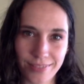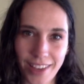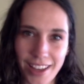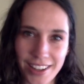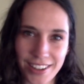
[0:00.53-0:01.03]

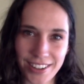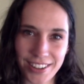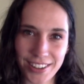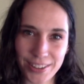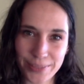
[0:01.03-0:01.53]

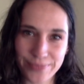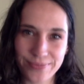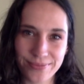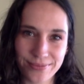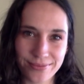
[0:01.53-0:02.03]
Hello,
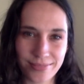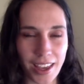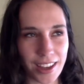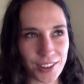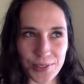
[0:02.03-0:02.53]

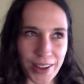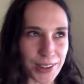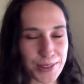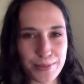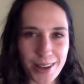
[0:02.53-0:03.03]

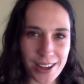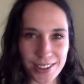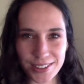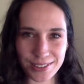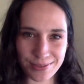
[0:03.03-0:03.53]

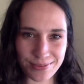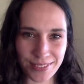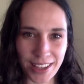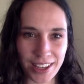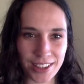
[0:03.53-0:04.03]
welcome.
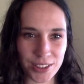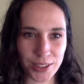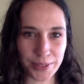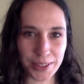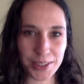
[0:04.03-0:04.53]
So
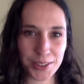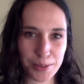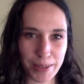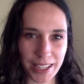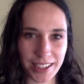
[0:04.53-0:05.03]
I'm going to do a
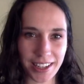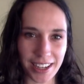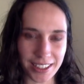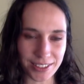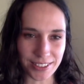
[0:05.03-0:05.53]
pick a
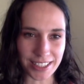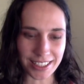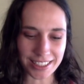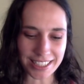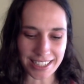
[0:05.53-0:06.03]
card
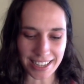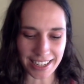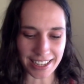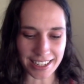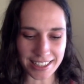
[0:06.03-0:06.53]
reading
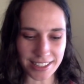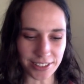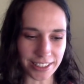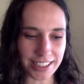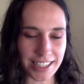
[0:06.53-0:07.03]
today, and it's
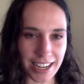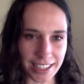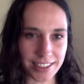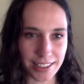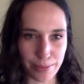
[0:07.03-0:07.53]
going to
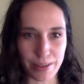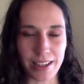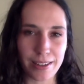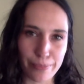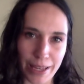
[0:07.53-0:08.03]
actually
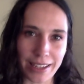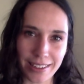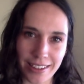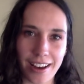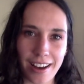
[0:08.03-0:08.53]
be a pick a
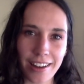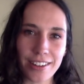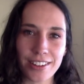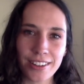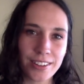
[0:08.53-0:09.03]
card
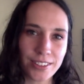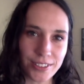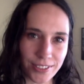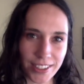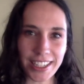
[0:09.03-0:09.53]

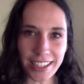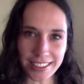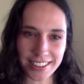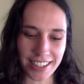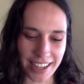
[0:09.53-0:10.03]
reading
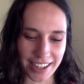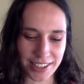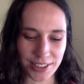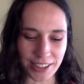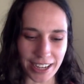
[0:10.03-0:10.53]
today.
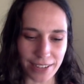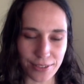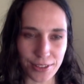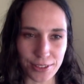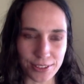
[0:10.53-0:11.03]
So I have
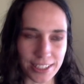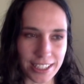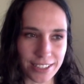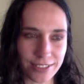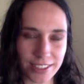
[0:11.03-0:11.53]
3
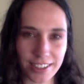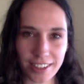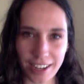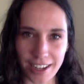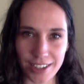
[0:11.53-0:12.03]
different
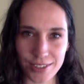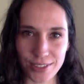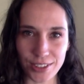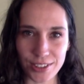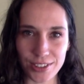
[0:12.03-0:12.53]
cards for
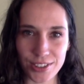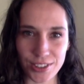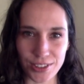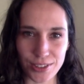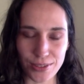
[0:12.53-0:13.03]
you to
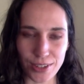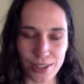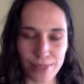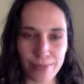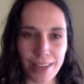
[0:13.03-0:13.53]
choose
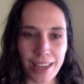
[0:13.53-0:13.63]
from,